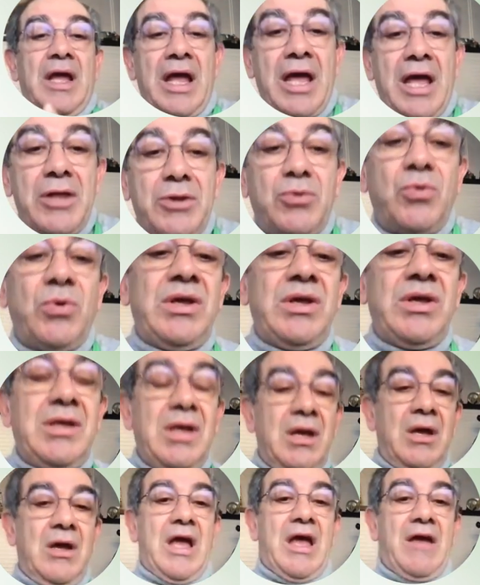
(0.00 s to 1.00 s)
as
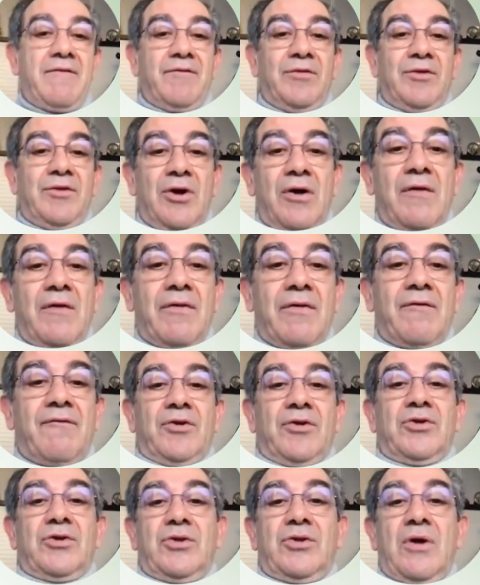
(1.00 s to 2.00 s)
we have done
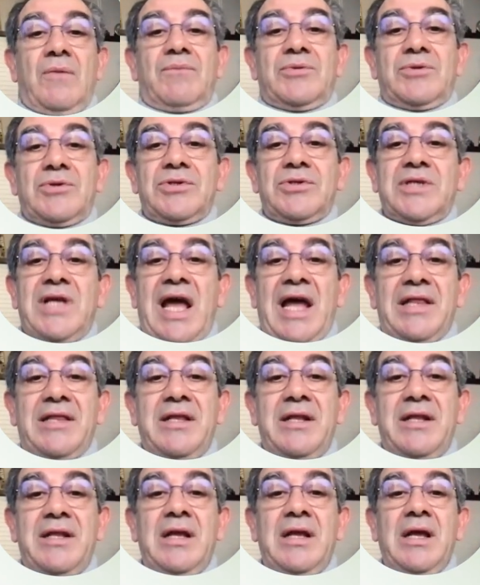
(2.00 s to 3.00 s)
for the Thomson
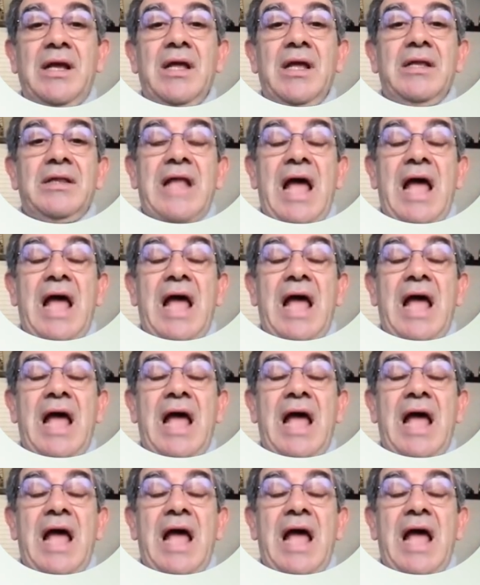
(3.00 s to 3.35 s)
scattering.